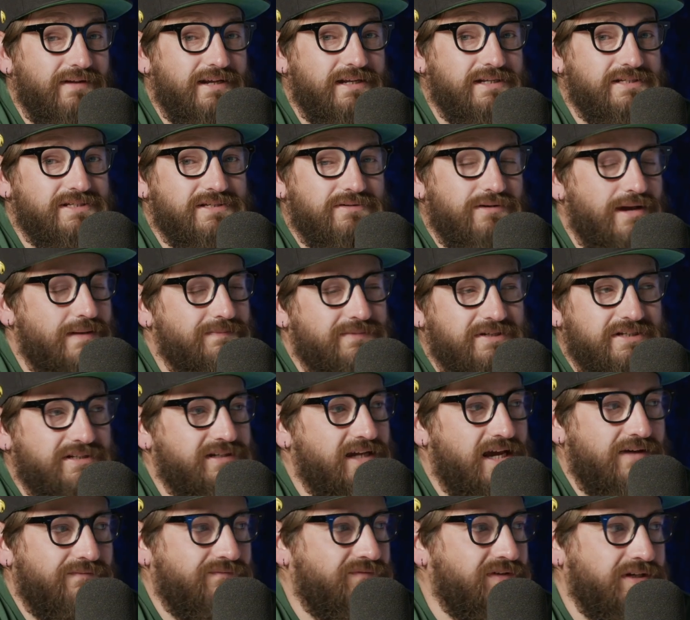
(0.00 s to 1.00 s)
Instagram didn't
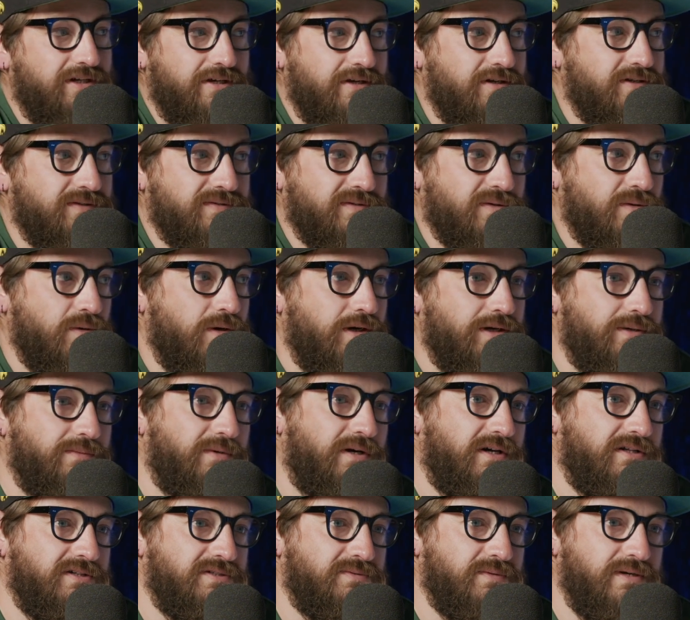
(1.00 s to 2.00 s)
have videos for quite a
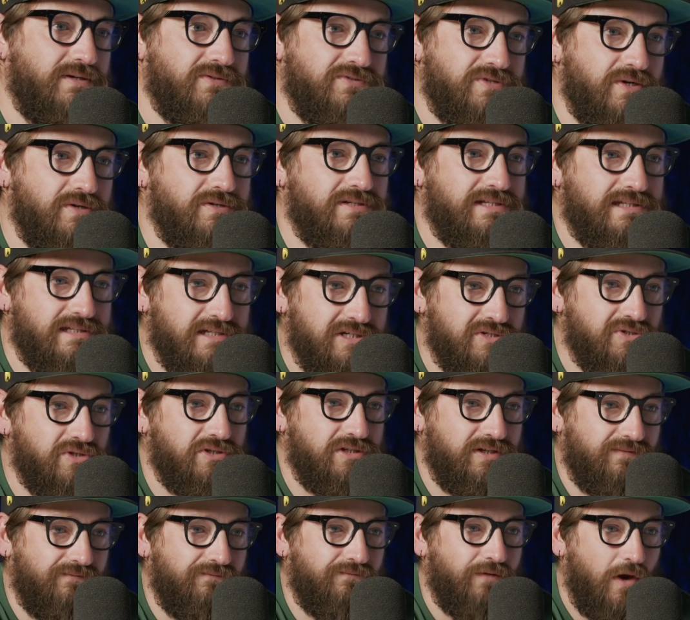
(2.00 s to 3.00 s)
while as well. Nah. So it's
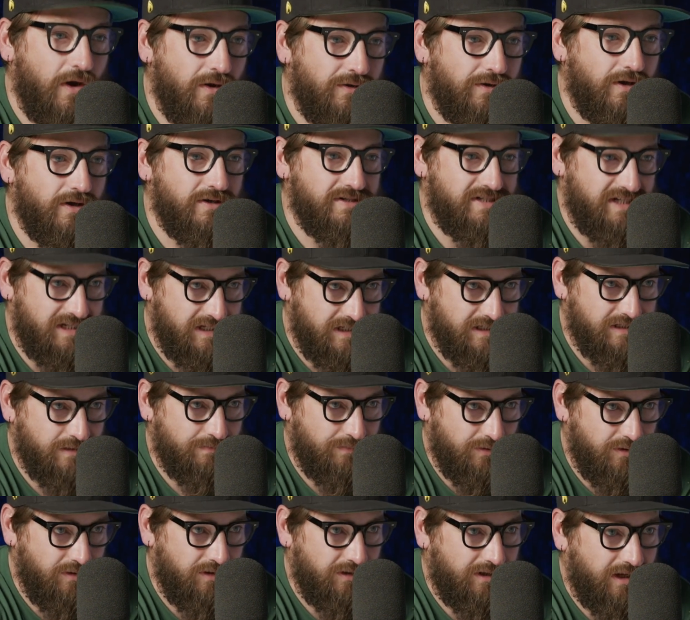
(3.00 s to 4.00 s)
literally photos, here's a mm.
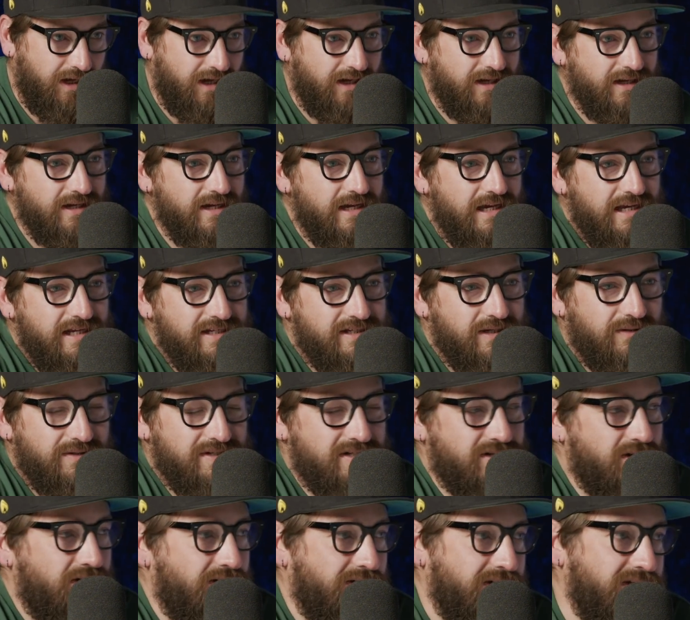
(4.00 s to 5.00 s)
burger. Yep. So
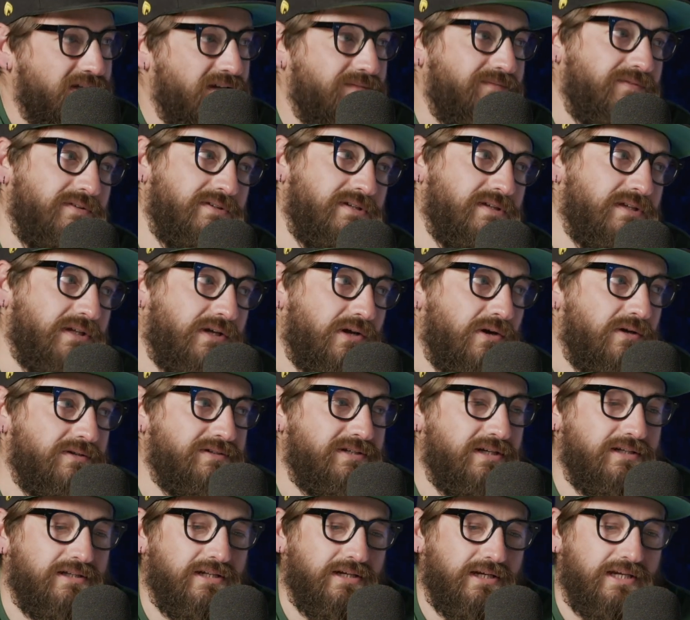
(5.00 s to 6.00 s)
it's totally different to the
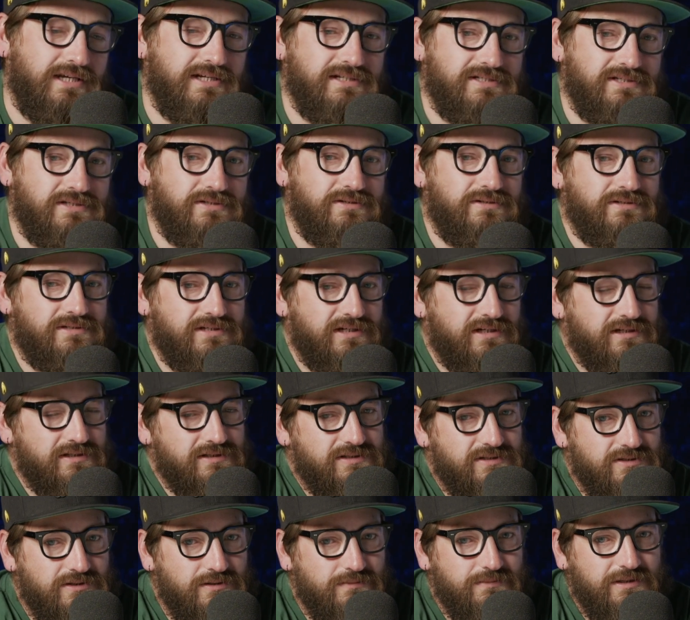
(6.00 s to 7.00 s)
content that kids are used to
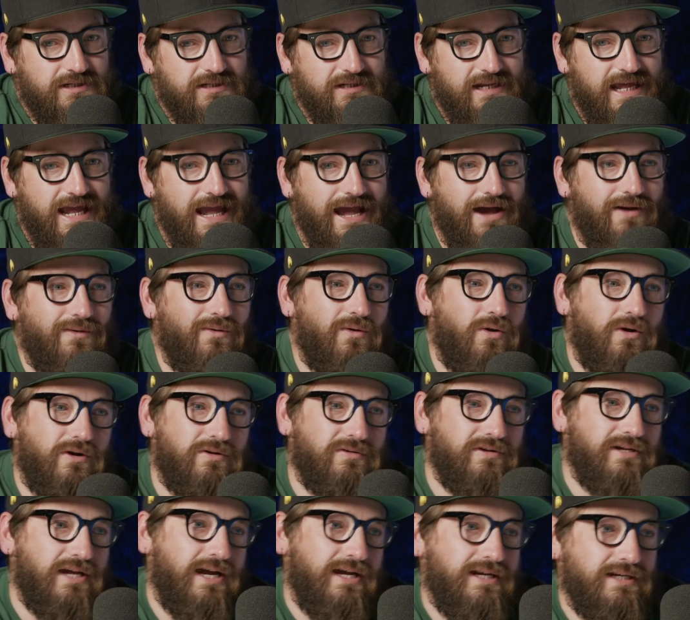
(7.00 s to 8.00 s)
consuming now or
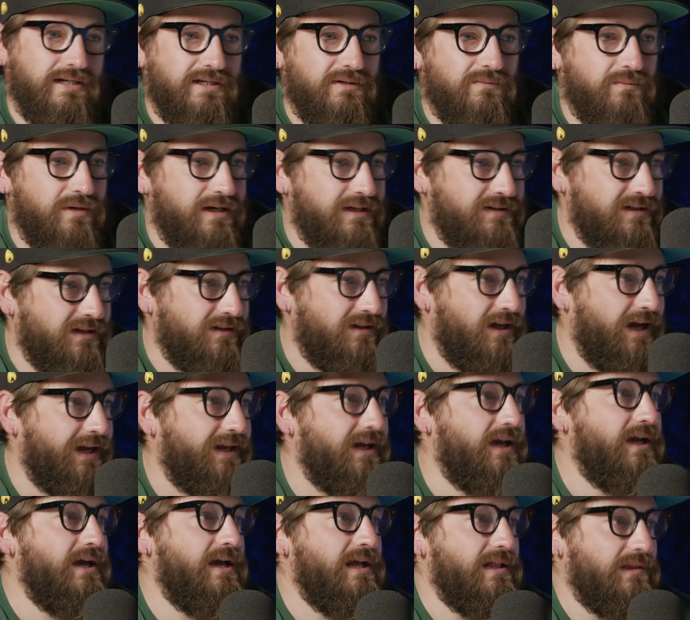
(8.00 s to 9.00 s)
creating where they're
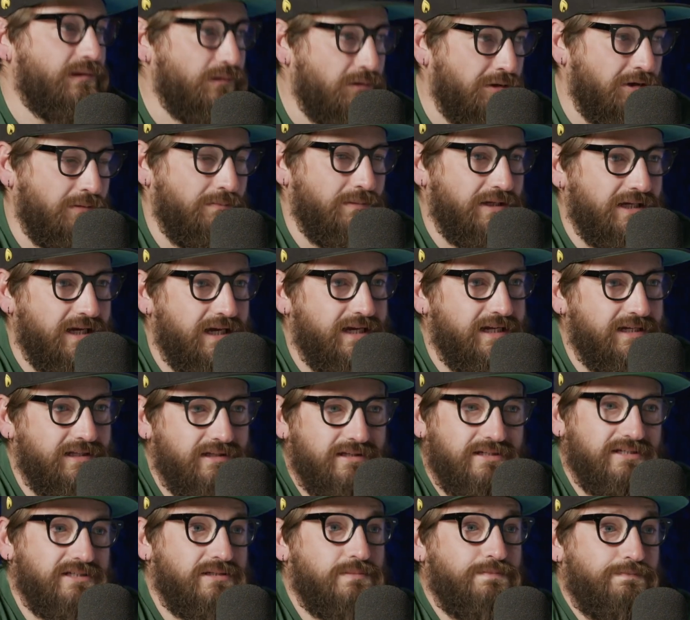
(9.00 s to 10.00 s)
like, look at me
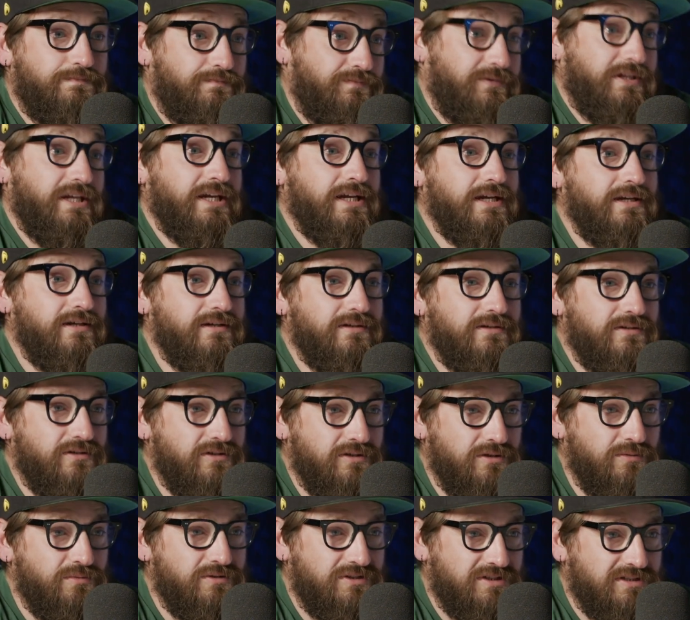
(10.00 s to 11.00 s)
eat this thing.
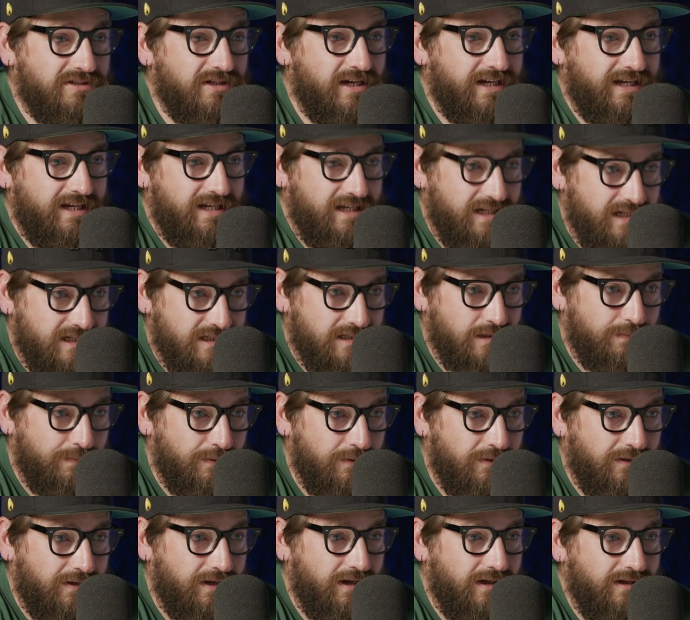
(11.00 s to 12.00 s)
You were just like, here's the
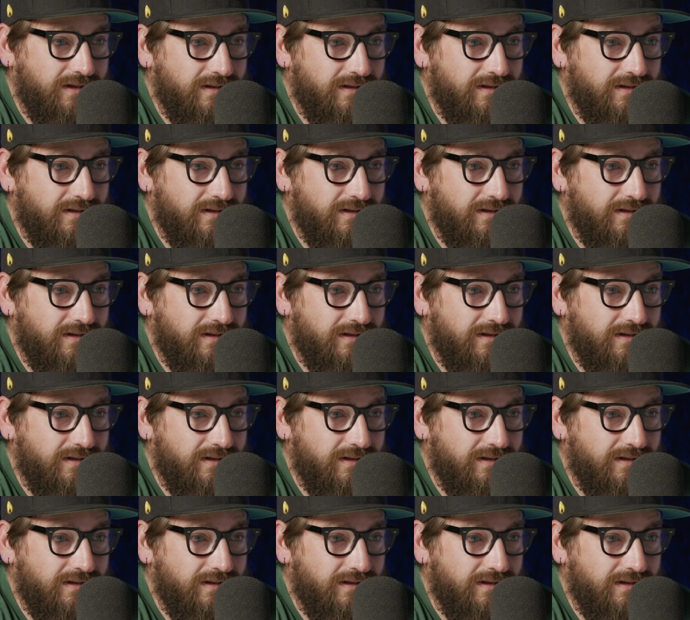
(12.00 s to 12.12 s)
burger.